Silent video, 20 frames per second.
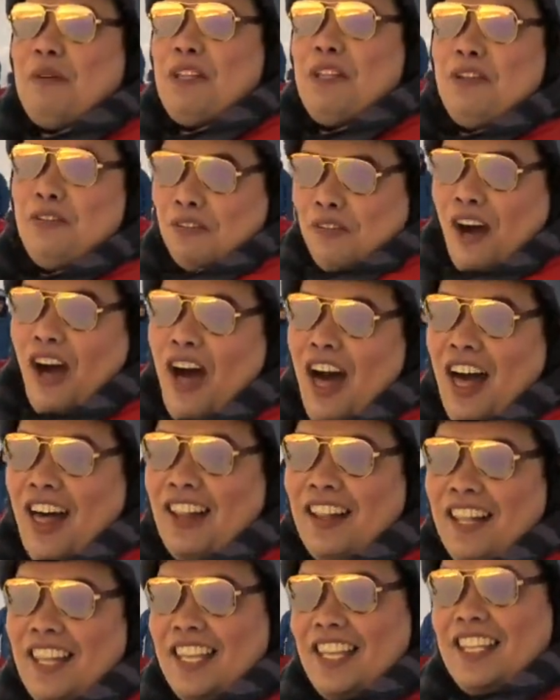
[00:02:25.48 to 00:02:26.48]
when you
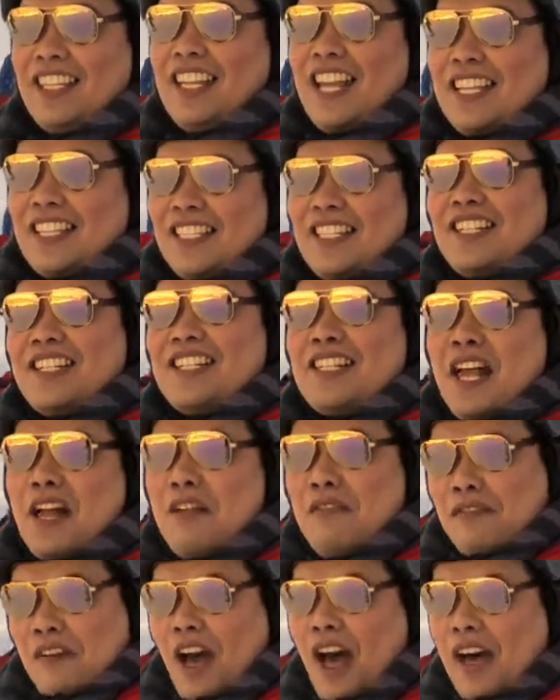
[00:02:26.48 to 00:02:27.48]
fall, you dust
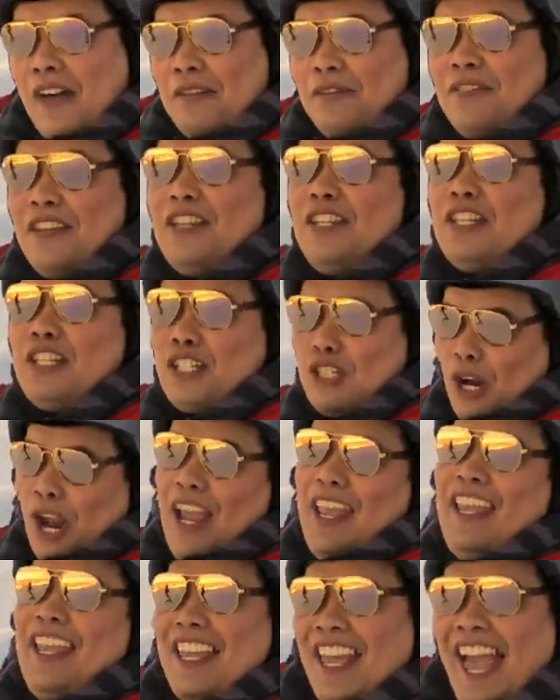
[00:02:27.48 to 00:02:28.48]
yourself off and you
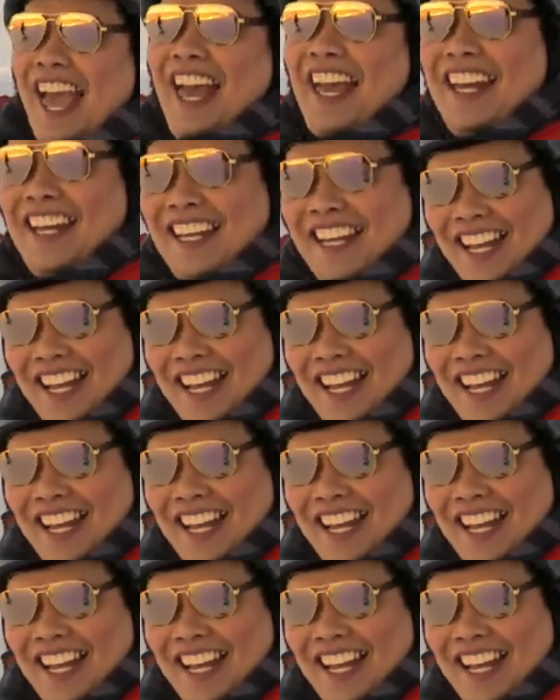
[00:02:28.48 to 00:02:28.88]
try again.